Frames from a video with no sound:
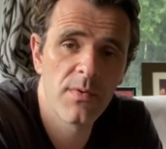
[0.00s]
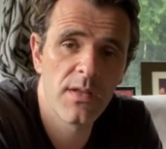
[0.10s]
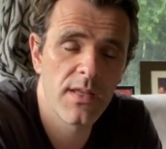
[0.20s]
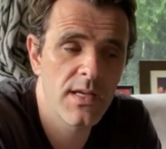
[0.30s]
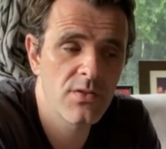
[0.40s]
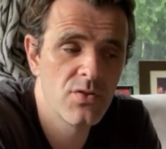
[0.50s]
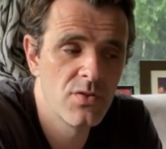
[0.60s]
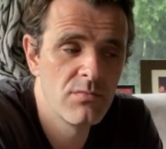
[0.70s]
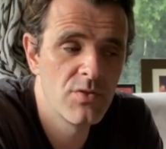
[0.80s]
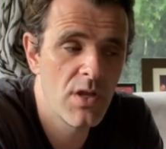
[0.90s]
and that's
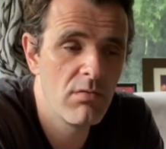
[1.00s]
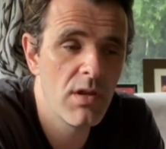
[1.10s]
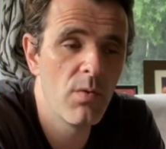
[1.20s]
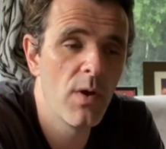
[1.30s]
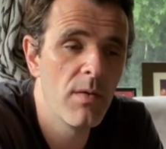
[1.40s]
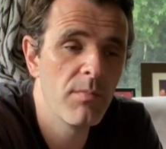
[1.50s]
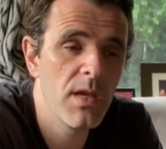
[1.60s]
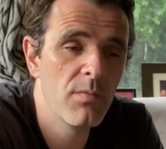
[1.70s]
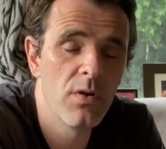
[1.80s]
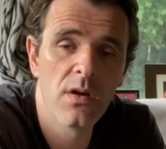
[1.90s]
generally when
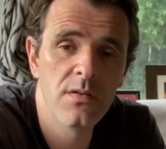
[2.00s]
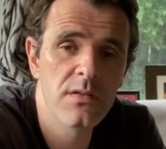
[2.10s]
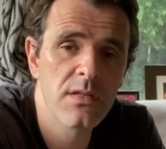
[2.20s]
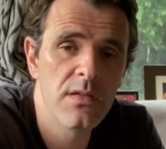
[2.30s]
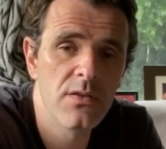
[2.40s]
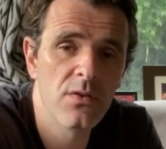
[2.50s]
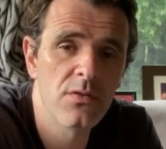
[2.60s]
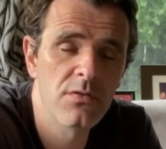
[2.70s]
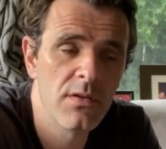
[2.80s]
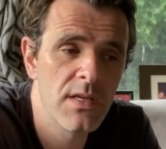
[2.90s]
people go to see the
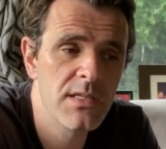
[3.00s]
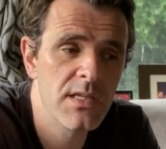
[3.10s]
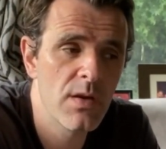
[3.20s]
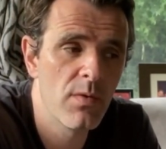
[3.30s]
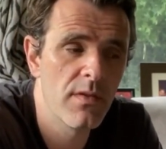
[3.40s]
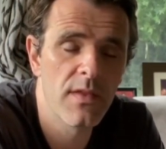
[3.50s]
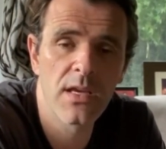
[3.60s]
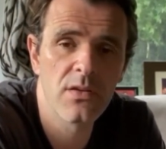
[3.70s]
doctor and they see whether they can